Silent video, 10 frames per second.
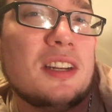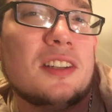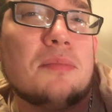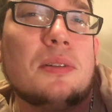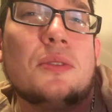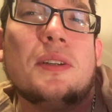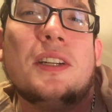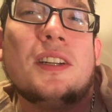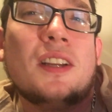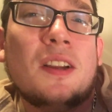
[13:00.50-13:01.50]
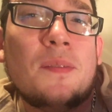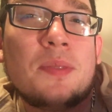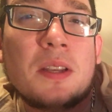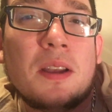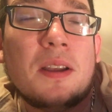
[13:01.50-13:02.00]
in the between.
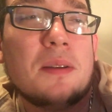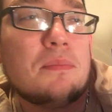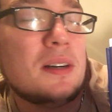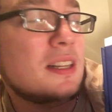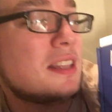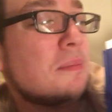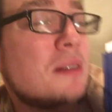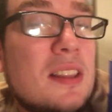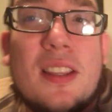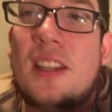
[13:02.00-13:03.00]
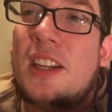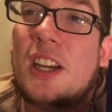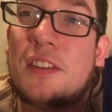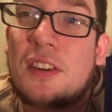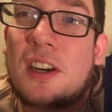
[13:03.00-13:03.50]
But they put the
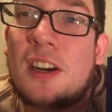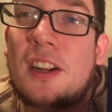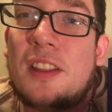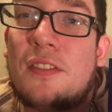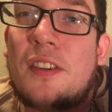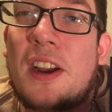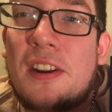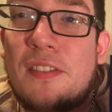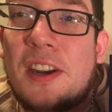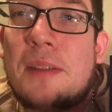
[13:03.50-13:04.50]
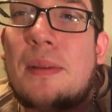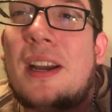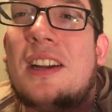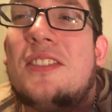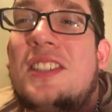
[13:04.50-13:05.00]
cover art in the very, very
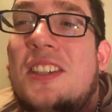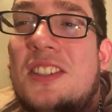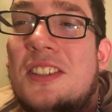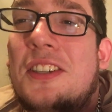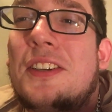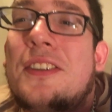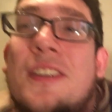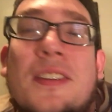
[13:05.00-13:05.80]
back, which I'll show you.